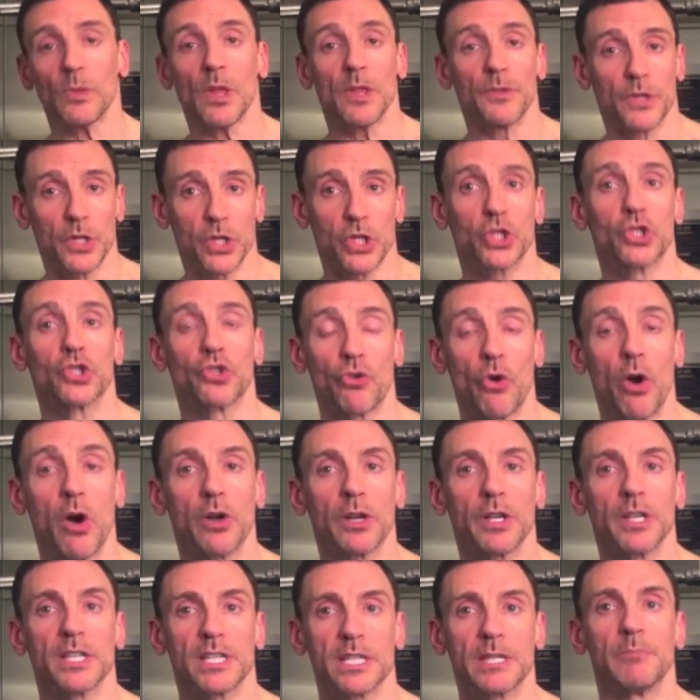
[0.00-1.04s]
the
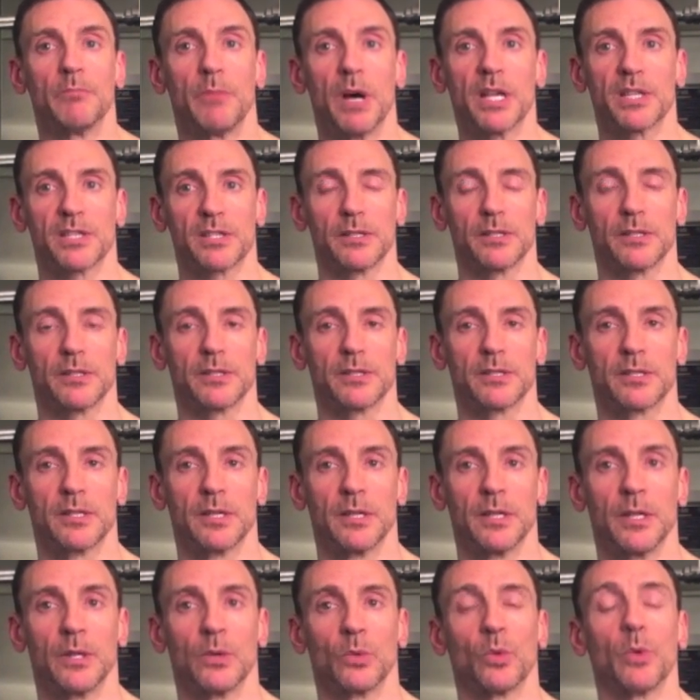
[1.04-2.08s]
strongest muscles
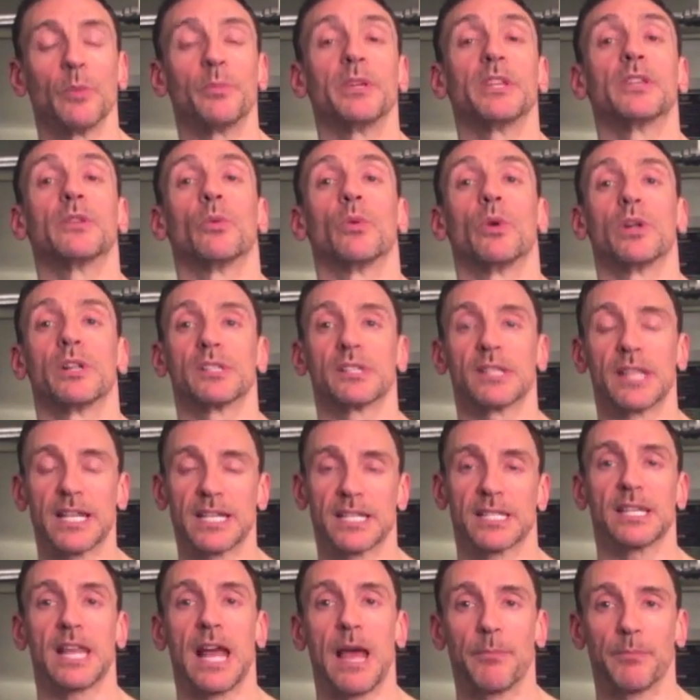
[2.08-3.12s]
will be the ones that
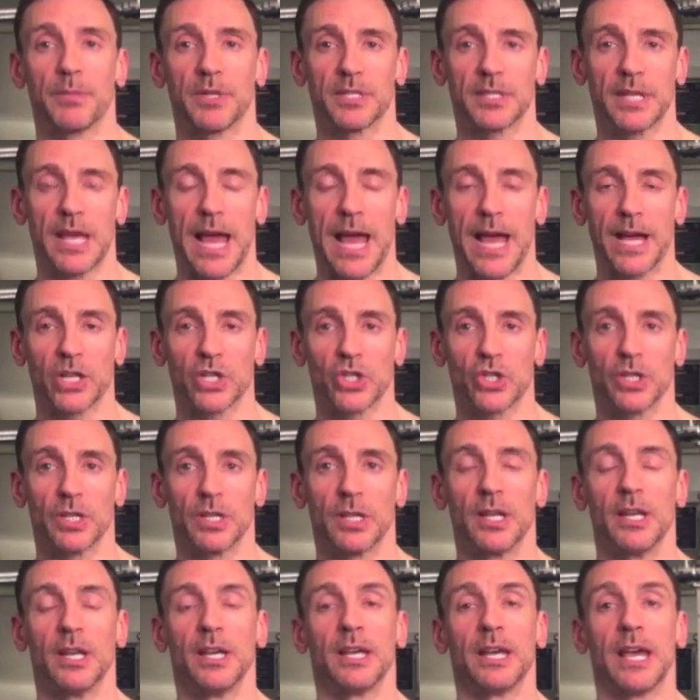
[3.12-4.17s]
snap into action
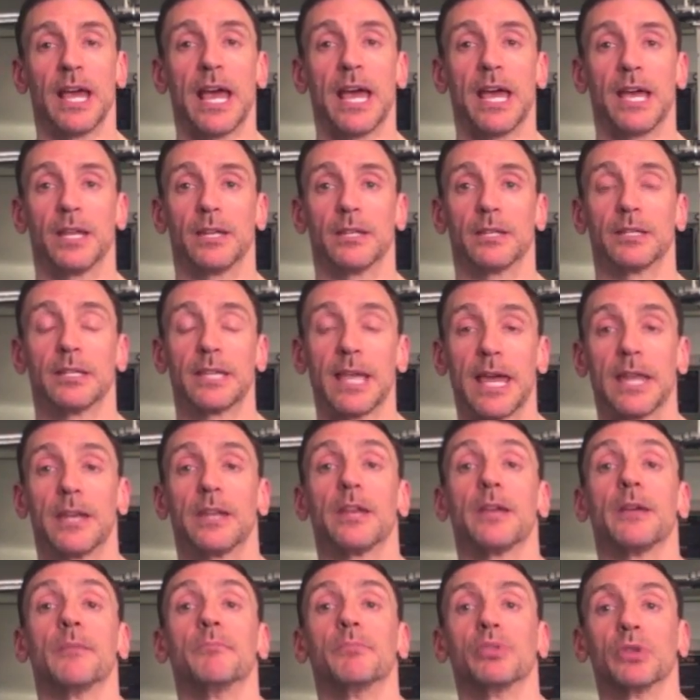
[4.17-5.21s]
and get
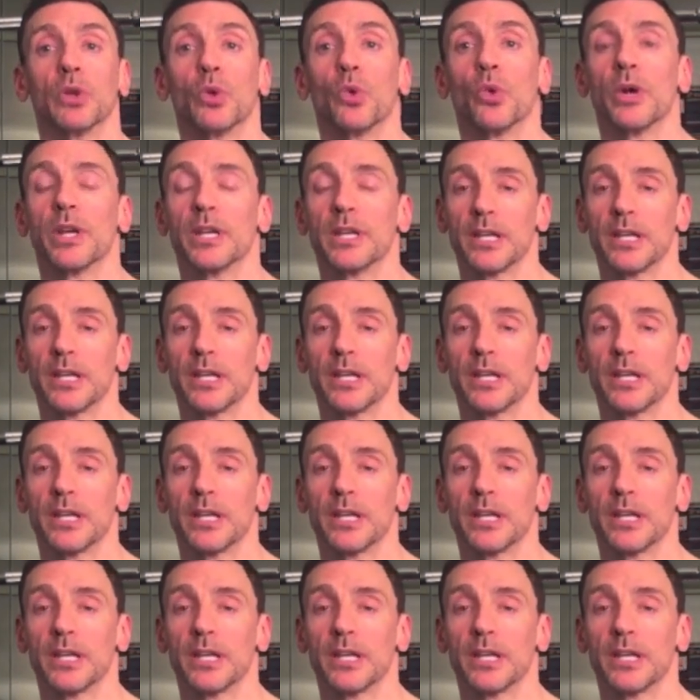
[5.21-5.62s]
employed